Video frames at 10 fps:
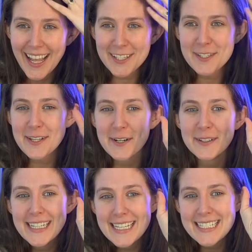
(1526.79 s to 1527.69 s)
And
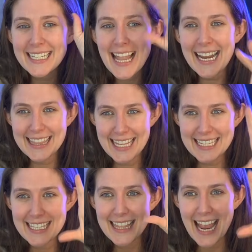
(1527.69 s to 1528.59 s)
so to get at
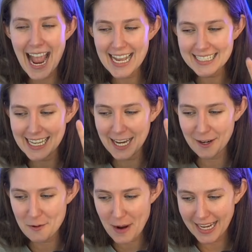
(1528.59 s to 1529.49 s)
this, they asked
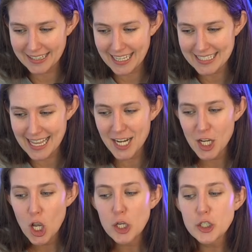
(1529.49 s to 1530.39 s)
Gary Wang, they said,
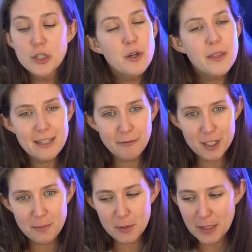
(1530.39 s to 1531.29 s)
do you know the
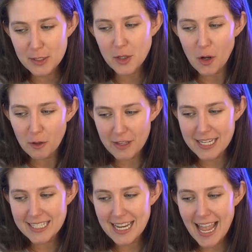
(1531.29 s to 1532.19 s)
difference between
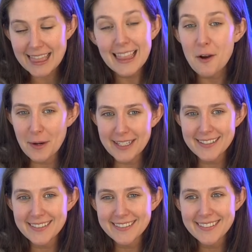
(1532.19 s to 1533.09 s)
solvent and
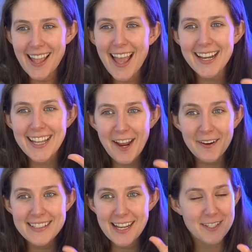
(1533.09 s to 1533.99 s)
liquid? And
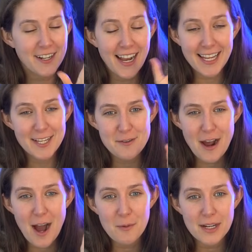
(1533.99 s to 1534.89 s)
Gary's answer, I kid you
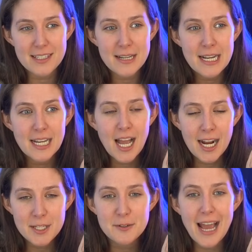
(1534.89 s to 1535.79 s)
not, was,
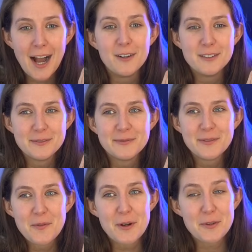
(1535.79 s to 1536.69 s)
I do now.
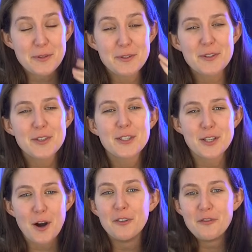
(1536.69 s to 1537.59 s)
Which was just
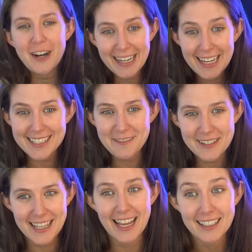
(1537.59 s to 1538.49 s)
so funny because it
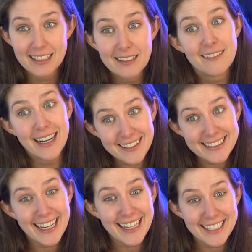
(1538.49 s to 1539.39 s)
was like, well,
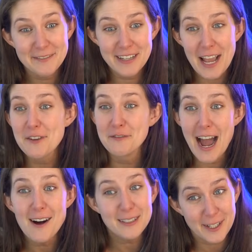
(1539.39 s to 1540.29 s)
yeah, you've
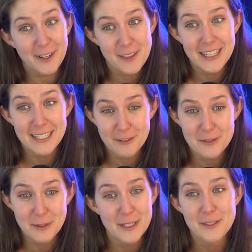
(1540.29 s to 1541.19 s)
now learned the
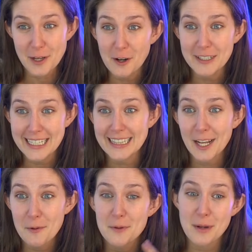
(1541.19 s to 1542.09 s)
difference between solvent and
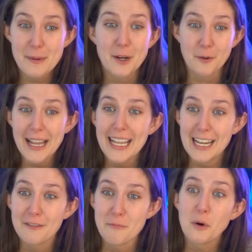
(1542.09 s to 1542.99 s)
liquid. Would have been great
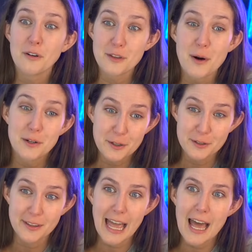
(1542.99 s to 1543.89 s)
if more of you
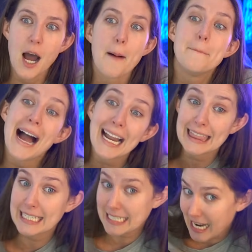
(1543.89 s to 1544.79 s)
understood that back
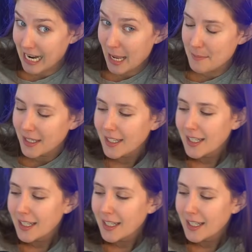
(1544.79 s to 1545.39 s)
at the time.